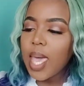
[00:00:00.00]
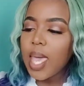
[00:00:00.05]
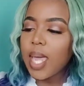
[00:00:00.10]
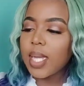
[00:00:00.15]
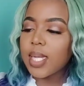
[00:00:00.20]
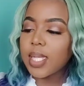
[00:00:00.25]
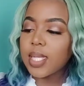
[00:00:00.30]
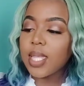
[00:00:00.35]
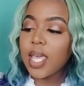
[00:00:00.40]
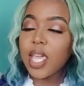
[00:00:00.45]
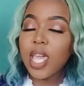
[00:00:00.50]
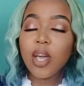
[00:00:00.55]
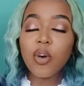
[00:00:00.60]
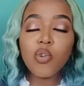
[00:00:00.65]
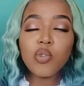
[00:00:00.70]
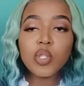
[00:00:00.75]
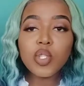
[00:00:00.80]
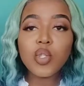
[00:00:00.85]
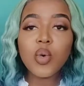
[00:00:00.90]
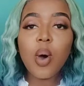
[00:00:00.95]
and they
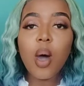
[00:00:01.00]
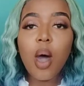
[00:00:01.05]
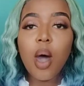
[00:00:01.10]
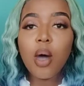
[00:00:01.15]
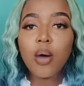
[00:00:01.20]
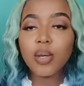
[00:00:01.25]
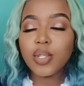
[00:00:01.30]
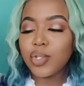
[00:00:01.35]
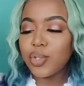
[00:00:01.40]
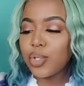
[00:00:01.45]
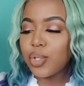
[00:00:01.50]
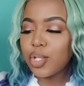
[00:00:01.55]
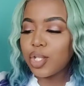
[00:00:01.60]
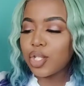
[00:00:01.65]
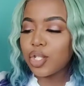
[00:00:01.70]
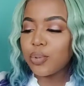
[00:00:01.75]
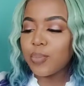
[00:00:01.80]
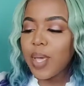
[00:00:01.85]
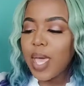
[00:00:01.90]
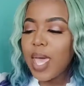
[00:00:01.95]
also are on
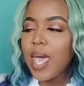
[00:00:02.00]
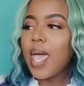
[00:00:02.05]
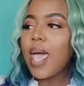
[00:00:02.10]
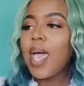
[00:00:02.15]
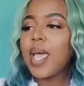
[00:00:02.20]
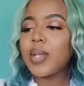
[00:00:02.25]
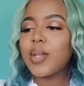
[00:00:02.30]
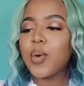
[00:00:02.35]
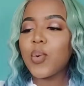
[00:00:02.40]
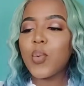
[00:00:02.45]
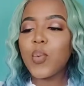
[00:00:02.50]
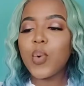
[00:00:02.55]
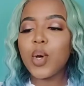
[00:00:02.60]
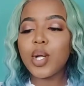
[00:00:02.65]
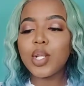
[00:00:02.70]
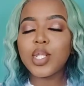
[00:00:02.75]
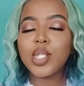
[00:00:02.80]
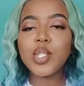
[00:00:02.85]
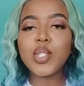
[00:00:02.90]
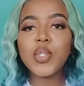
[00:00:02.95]
YouTube at
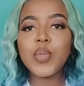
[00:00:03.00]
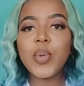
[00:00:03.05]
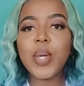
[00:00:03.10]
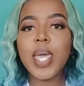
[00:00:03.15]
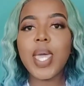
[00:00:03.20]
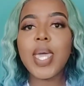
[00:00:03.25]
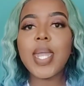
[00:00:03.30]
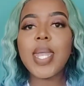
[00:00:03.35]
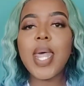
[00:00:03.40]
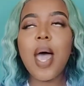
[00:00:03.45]
WorldNewHair.